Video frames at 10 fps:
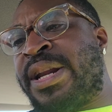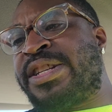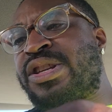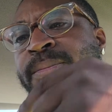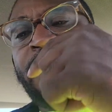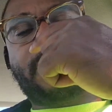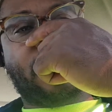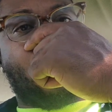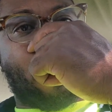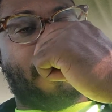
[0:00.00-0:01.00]
And that's something about the
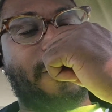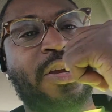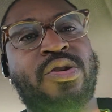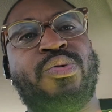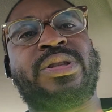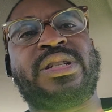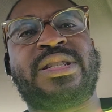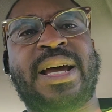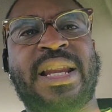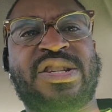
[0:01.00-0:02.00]
Lord feeding you with his
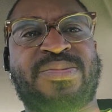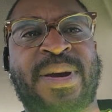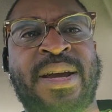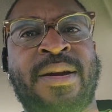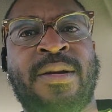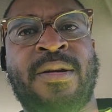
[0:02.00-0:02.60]
knowledge, man.